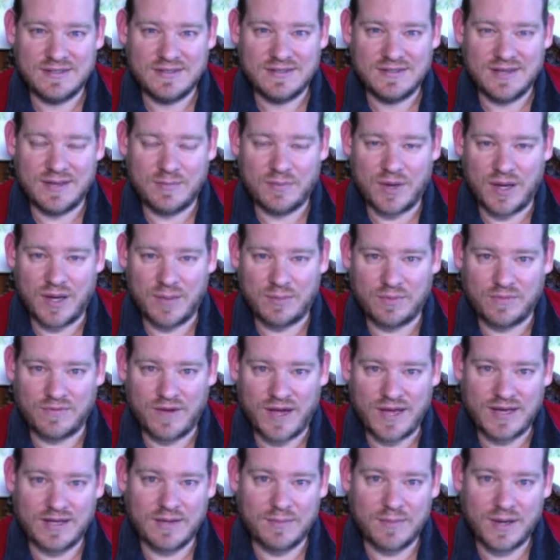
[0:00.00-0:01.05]
And by
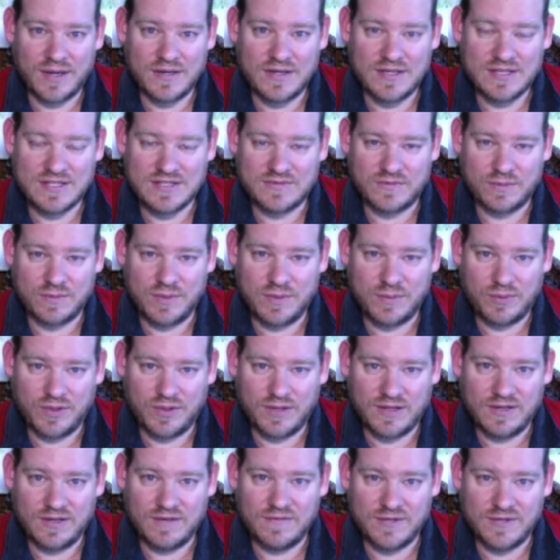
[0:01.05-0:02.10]
providing abundance for people on the
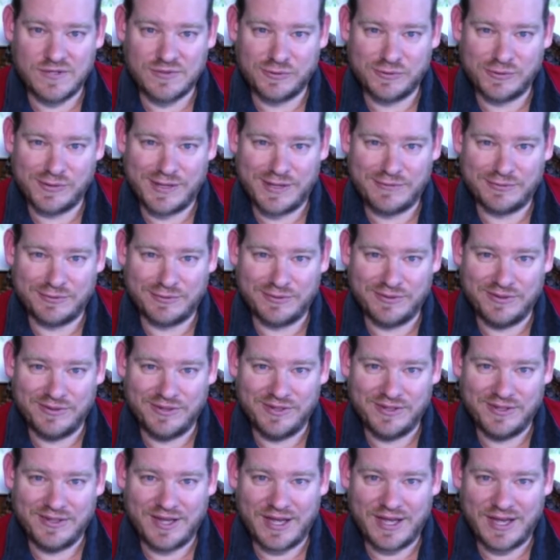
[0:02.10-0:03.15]
individual level
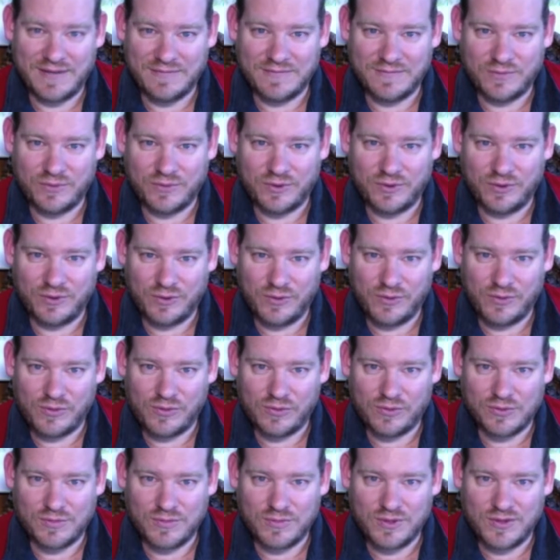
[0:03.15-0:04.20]
and for local
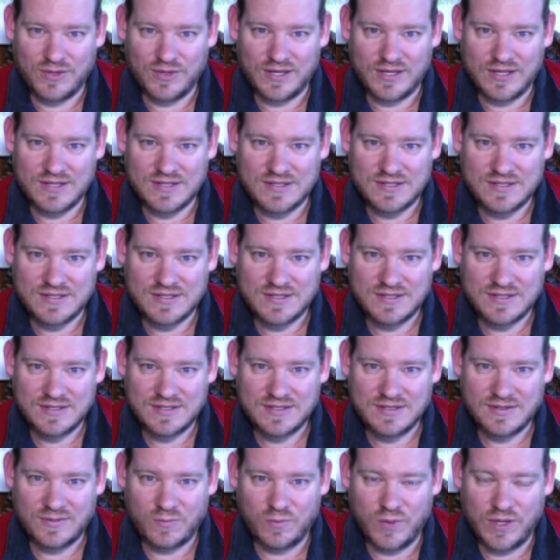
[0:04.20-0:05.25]
communities,
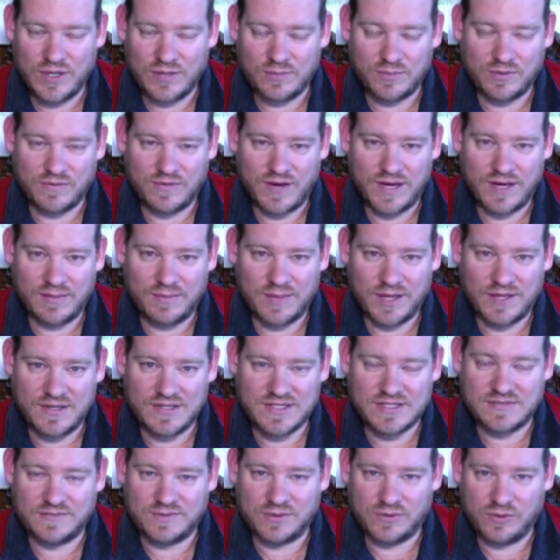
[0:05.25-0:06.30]
we can provide abundance
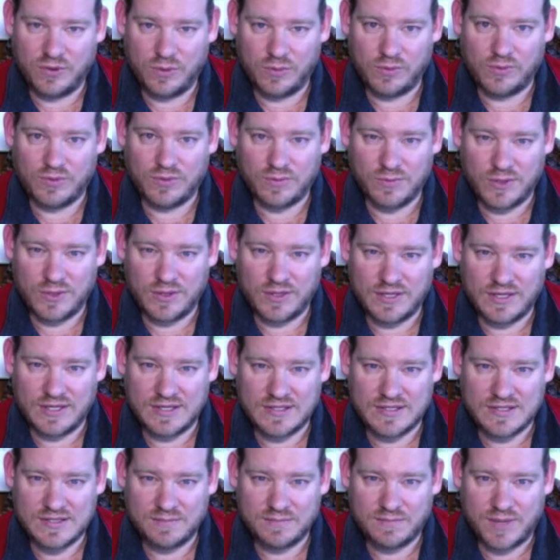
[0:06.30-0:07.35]
for global
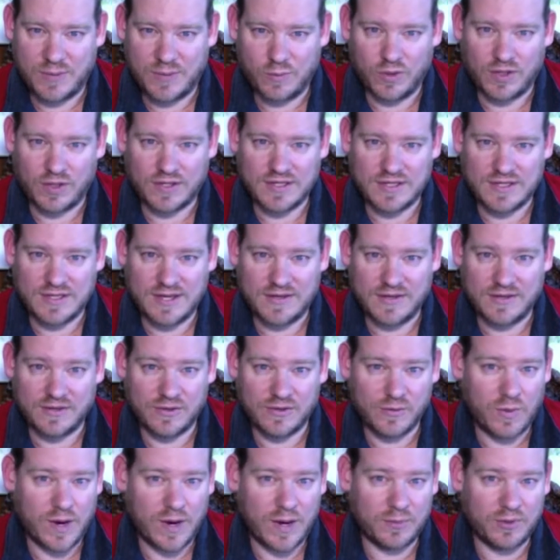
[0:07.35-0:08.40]
communities by working together and
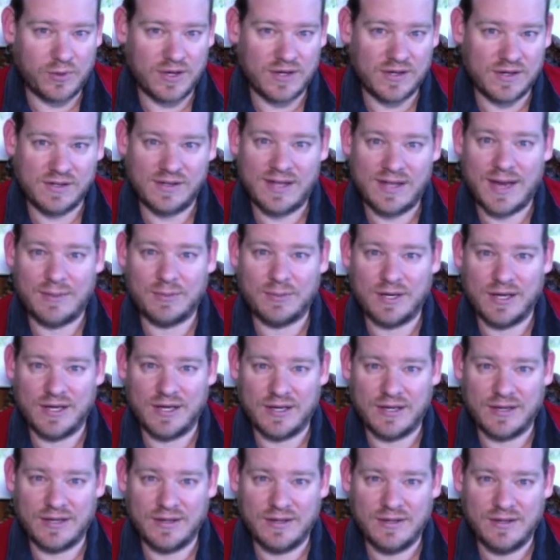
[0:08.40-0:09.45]
cooperating and collaborating
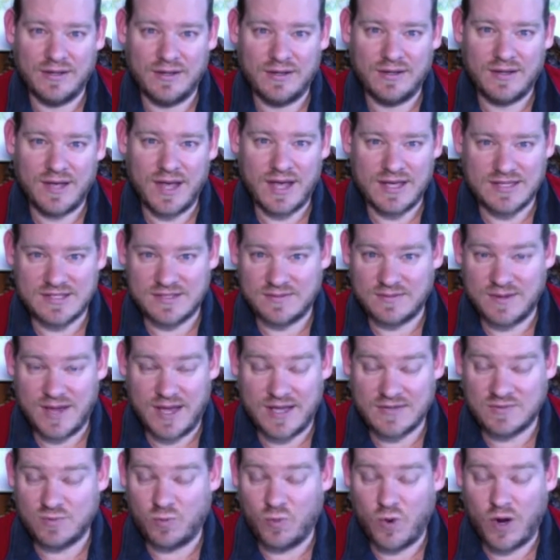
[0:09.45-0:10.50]
as,
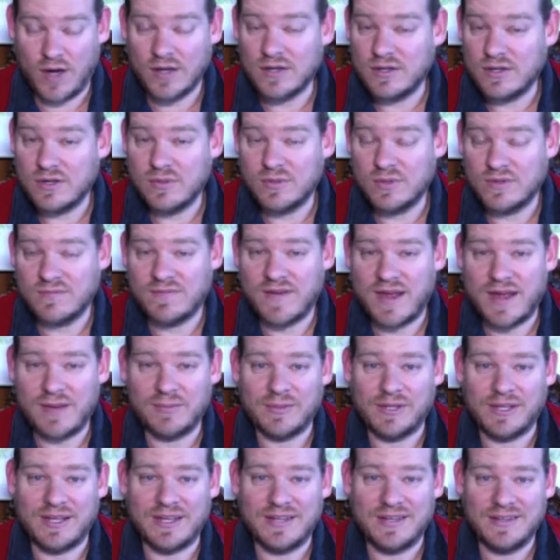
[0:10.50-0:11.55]
as one human
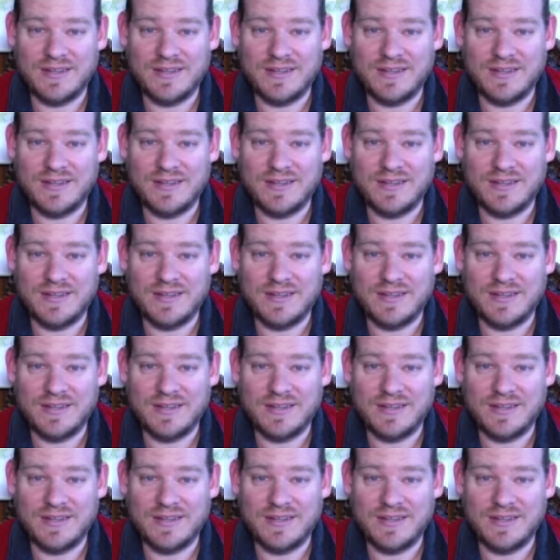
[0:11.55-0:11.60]
family